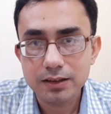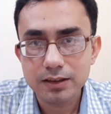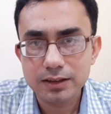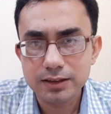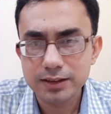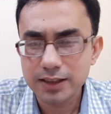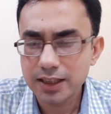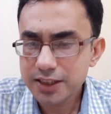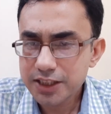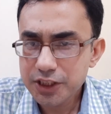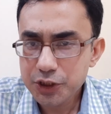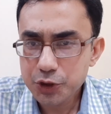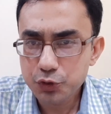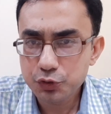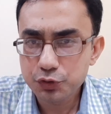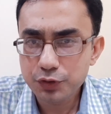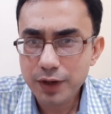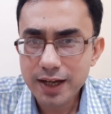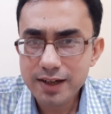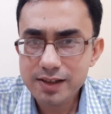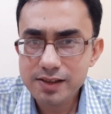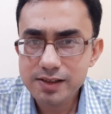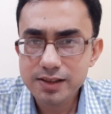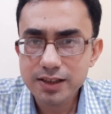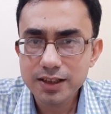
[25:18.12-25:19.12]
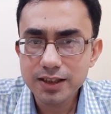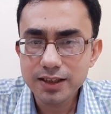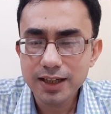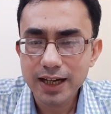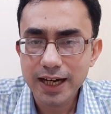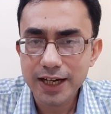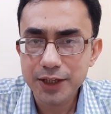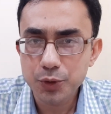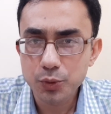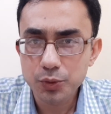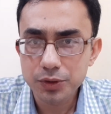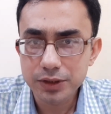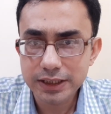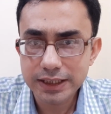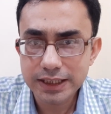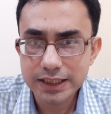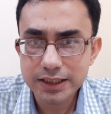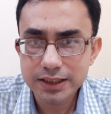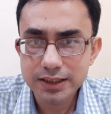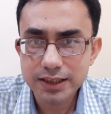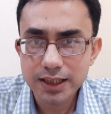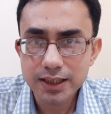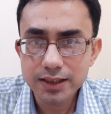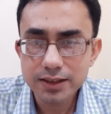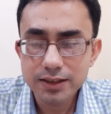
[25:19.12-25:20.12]
Nothing too fancy, I don't
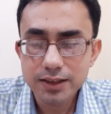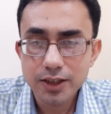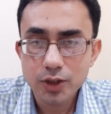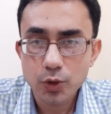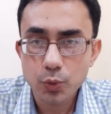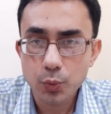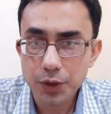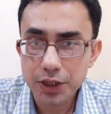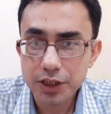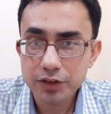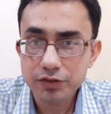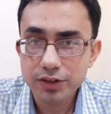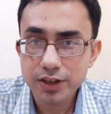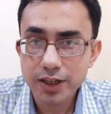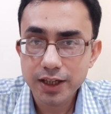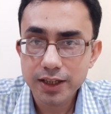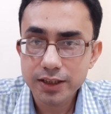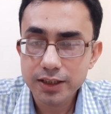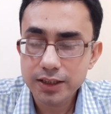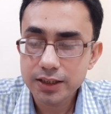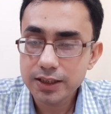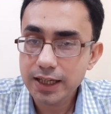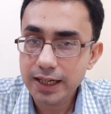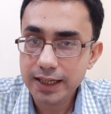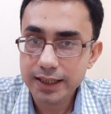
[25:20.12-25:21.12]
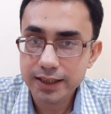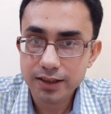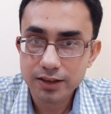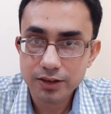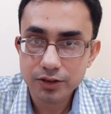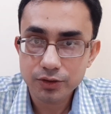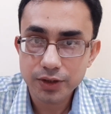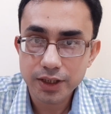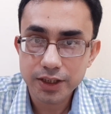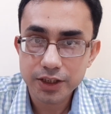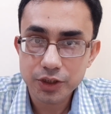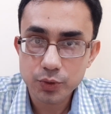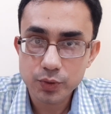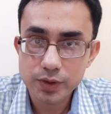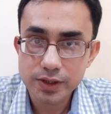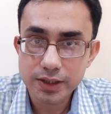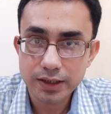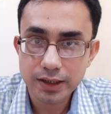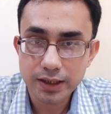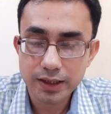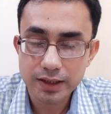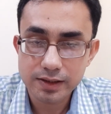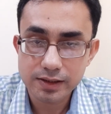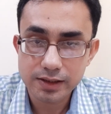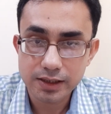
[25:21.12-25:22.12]
need that. Whatever I need, I can create using
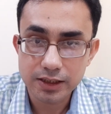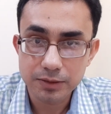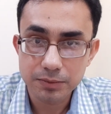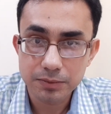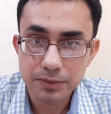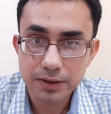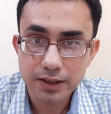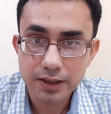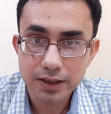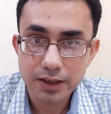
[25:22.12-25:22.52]
Inkscape.